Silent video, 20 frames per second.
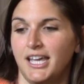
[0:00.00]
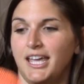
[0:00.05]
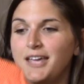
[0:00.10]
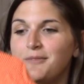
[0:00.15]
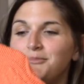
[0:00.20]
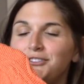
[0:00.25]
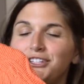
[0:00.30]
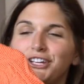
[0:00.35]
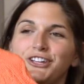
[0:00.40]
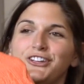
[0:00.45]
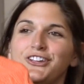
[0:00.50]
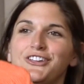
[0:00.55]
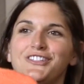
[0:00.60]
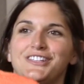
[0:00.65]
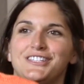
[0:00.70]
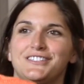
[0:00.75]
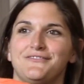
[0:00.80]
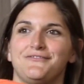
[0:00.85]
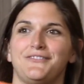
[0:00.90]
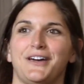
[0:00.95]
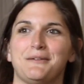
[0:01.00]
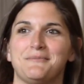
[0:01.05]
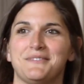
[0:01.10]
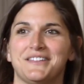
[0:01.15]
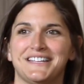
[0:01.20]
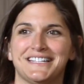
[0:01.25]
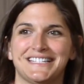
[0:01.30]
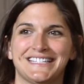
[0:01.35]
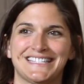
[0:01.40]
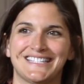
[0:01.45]
in particular this
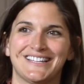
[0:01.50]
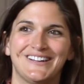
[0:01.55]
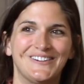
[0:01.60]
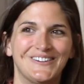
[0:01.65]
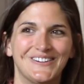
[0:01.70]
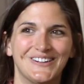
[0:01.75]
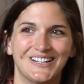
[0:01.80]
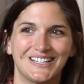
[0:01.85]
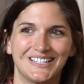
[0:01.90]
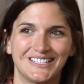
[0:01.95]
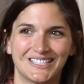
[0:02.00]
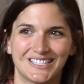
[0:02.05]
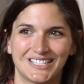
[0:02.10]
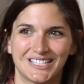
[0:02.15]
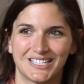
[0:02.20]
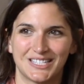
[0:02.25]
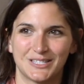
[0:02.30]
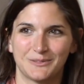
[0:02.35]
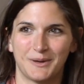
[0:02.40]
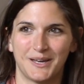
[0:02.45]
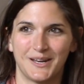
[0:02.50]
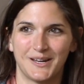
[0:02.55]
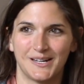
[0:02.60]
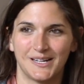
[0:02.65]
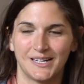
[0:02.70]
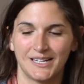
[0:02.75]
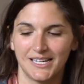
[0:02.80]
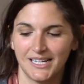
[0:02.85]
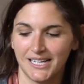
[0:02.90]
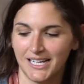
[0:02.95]
fabulous orange
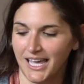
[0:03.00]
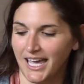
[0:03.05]
sweater.